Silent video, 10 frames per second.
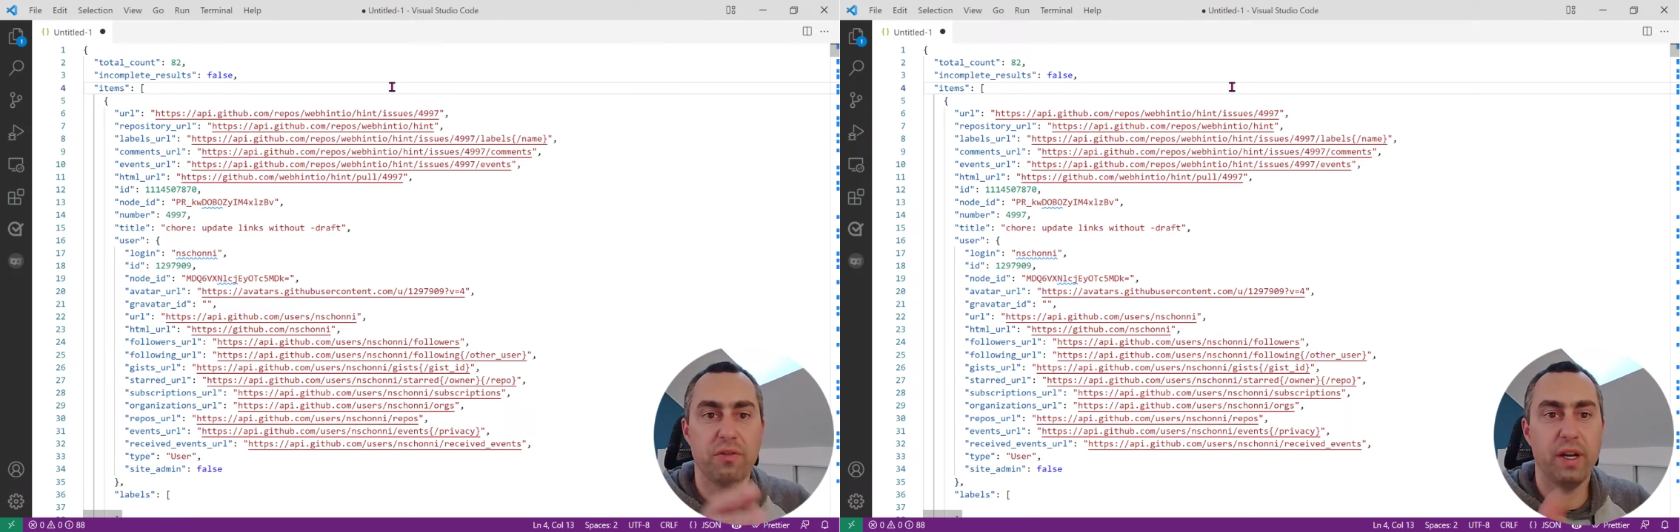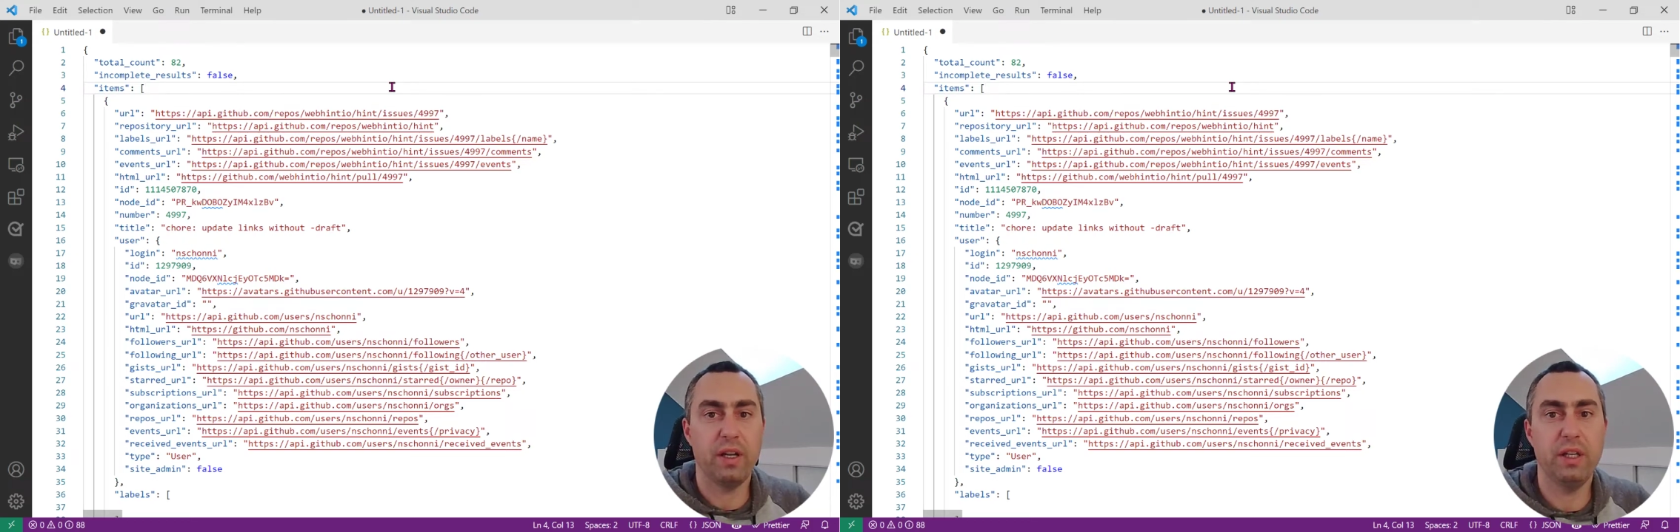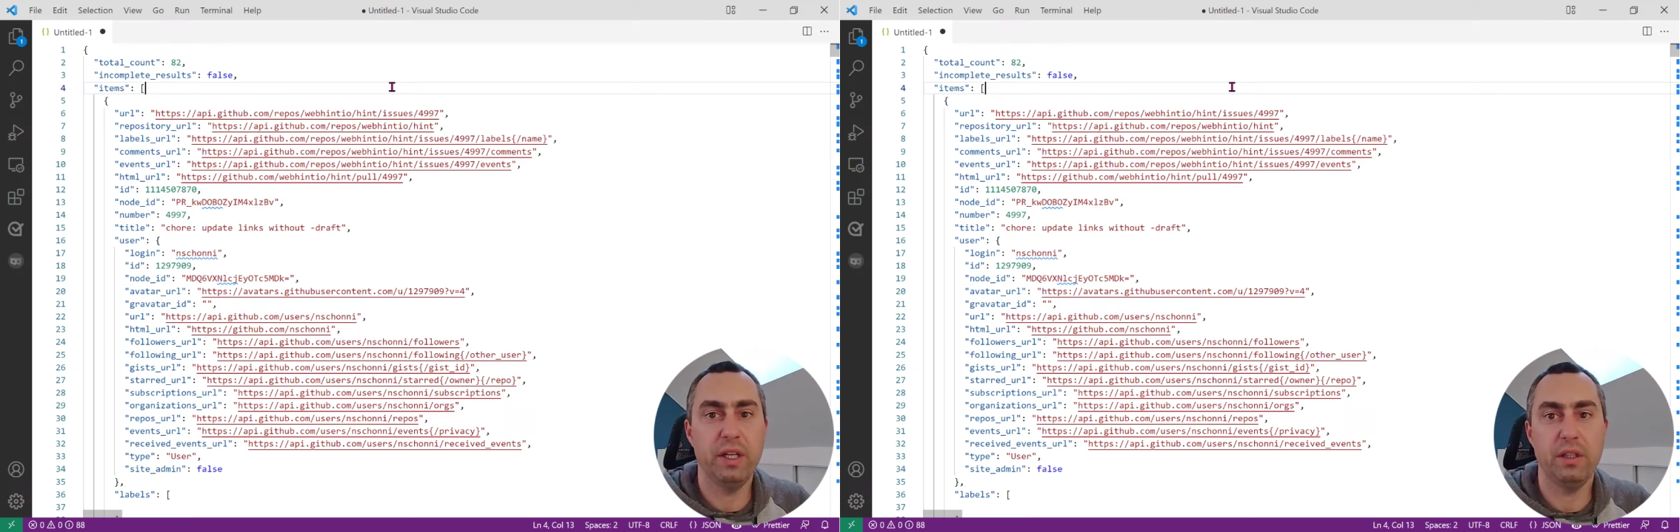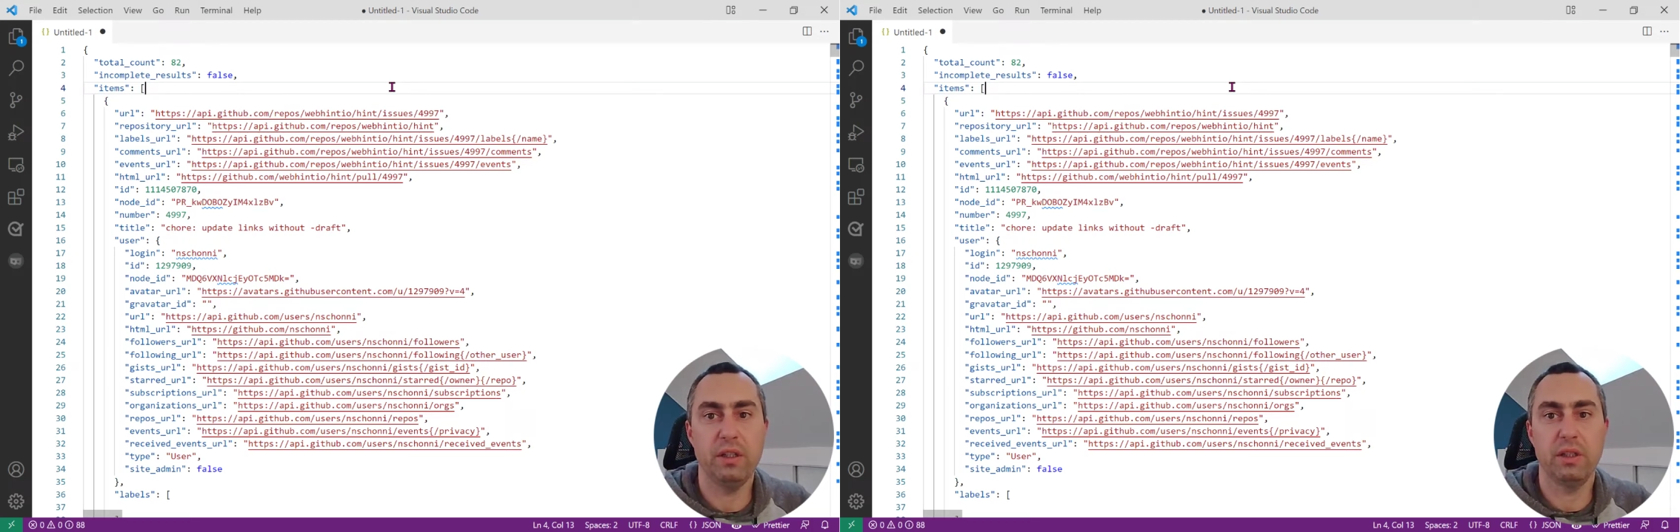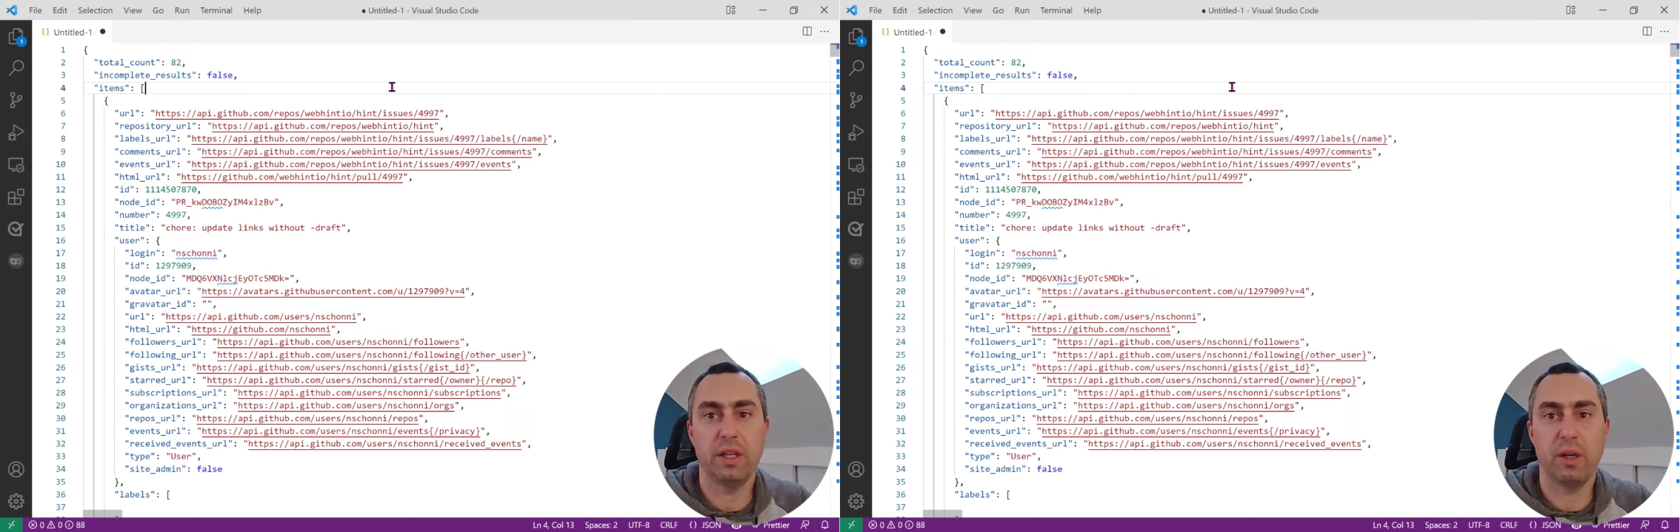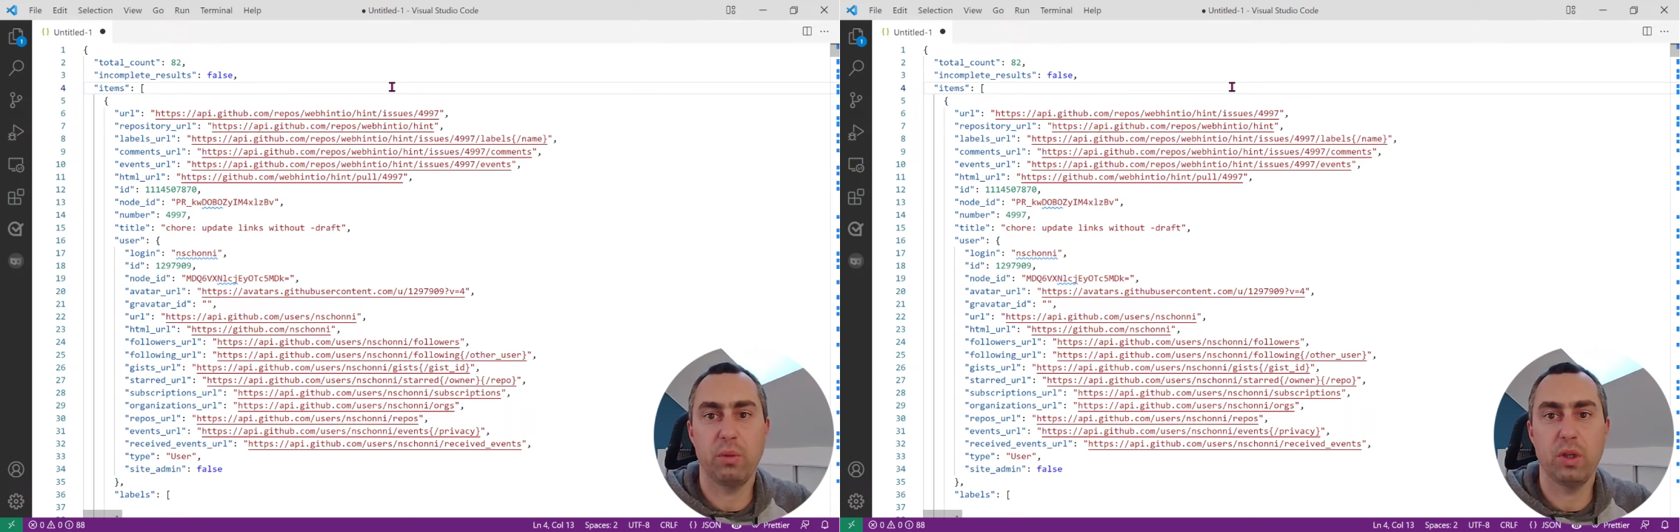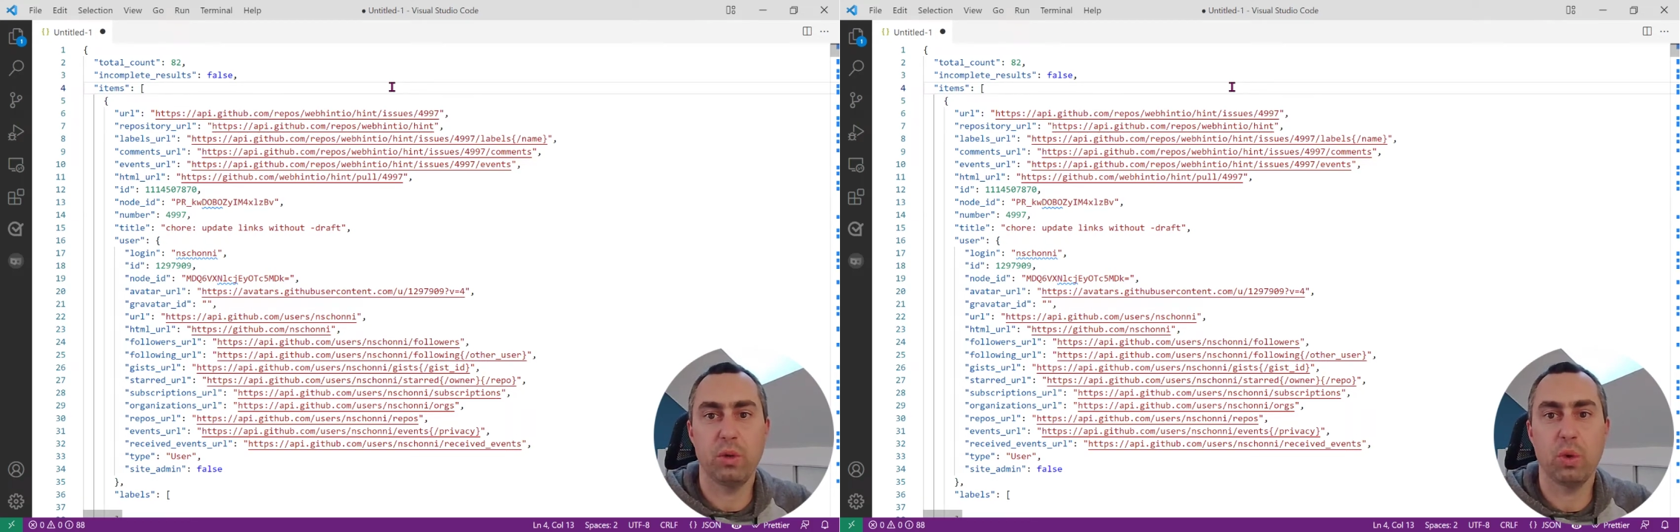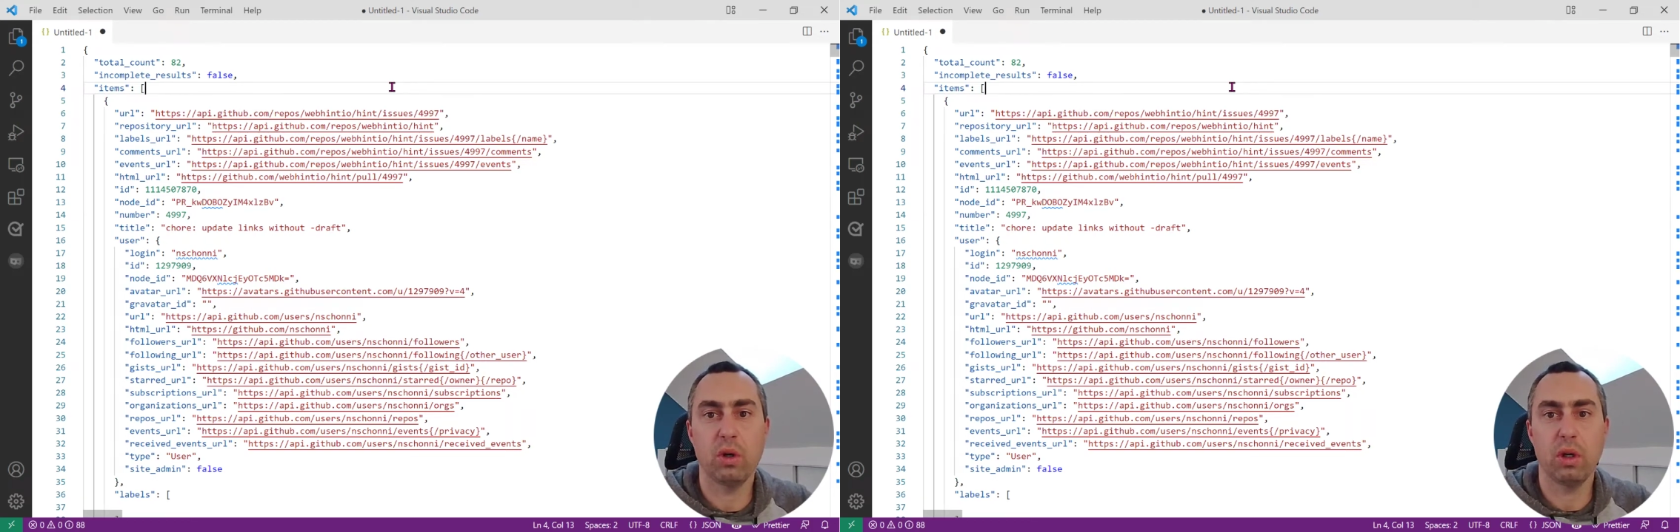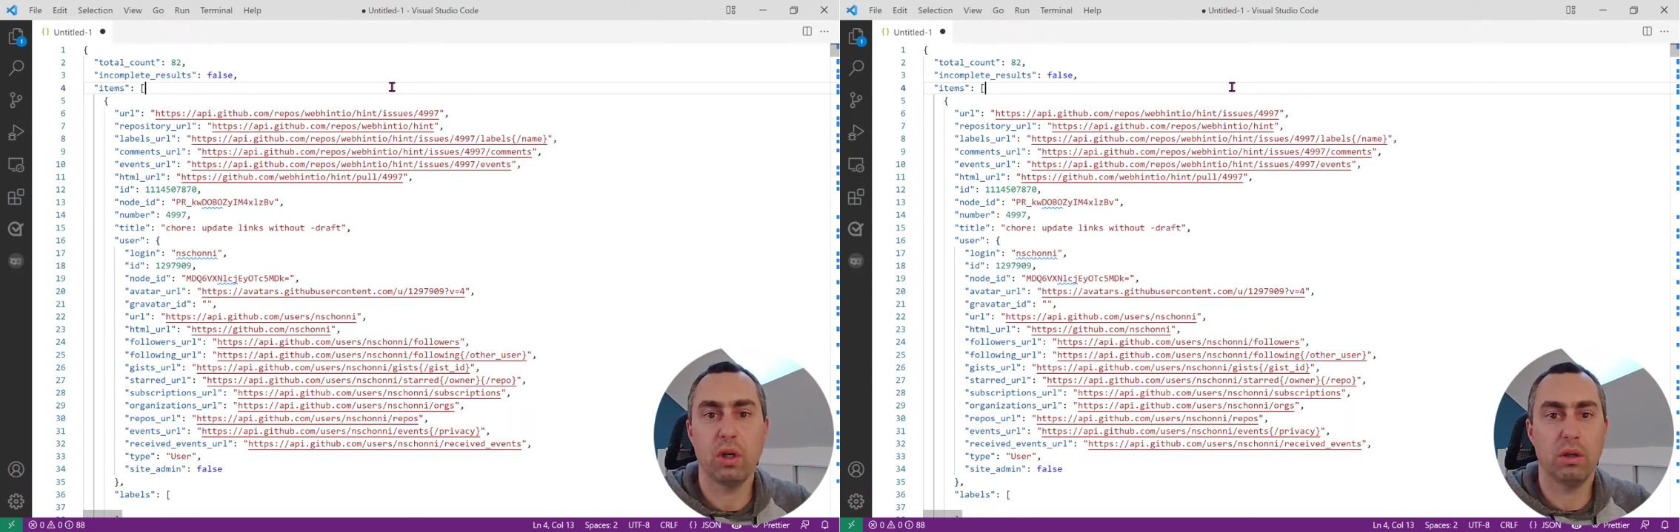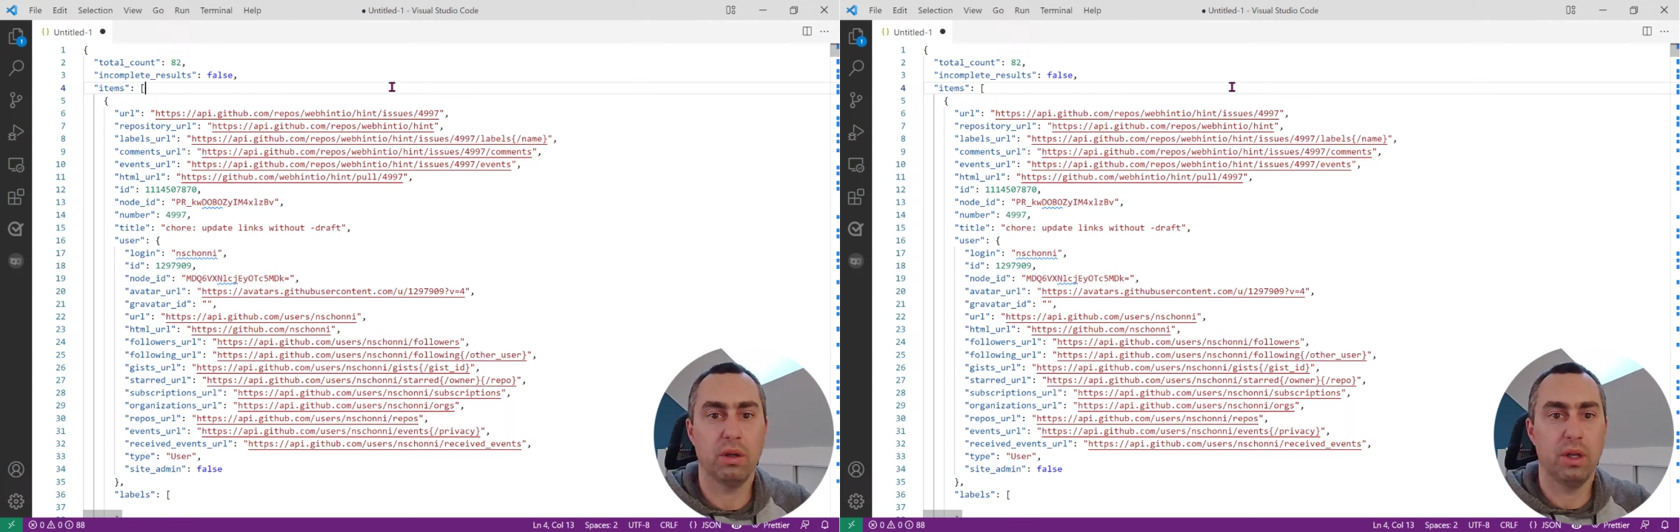file here that I want to work
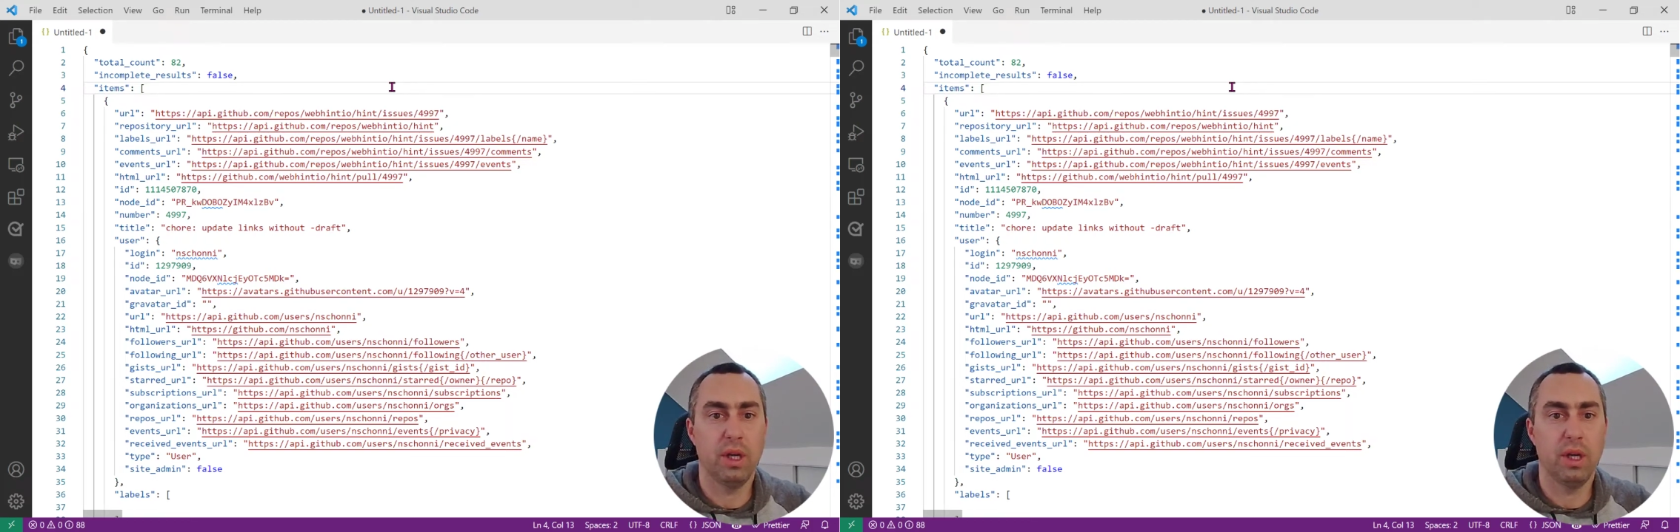on.